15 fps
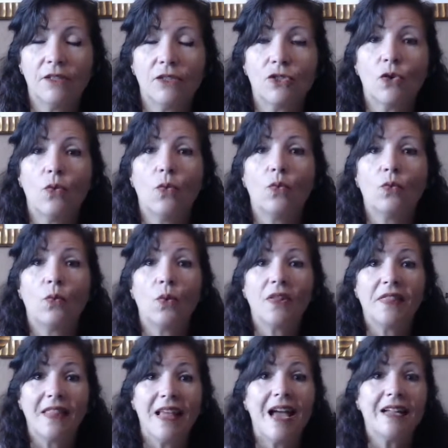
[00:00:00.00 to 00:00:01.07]
So
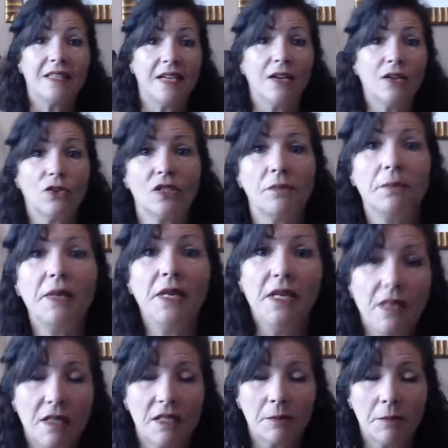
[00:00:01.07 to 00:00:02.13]
what that tells
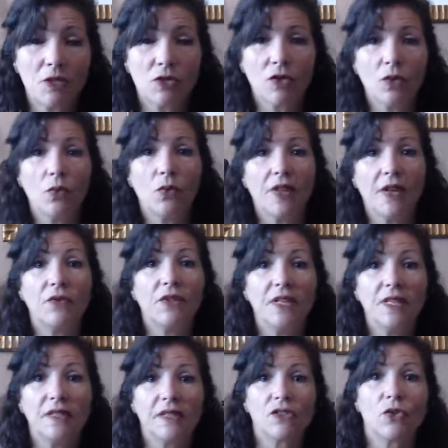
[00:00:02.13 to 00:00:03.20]
me, especially with
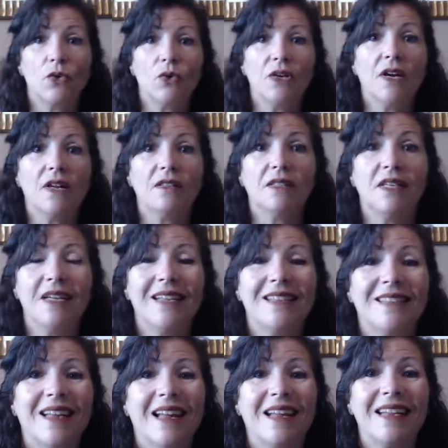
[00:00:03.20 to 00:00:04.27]
everything that's going on today,
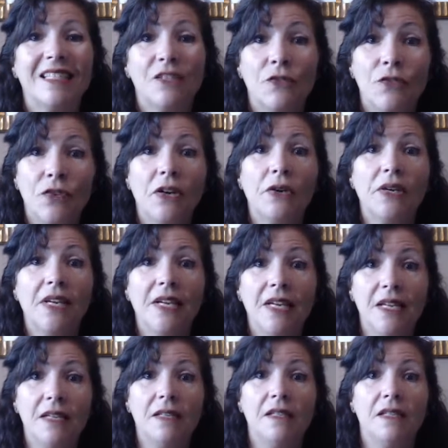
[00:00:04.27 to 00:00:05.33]
is that it's very
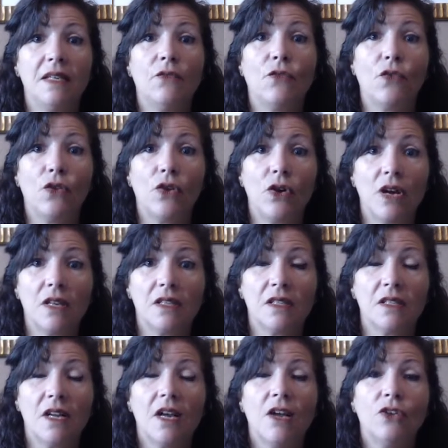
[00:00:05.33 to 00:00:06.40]
easy for
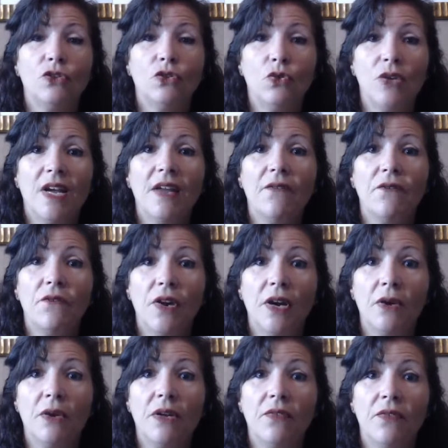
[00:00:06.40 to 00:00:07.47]
us to get
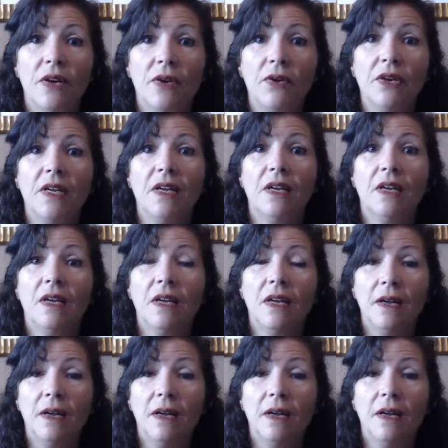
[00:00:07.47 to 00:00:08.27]
very, very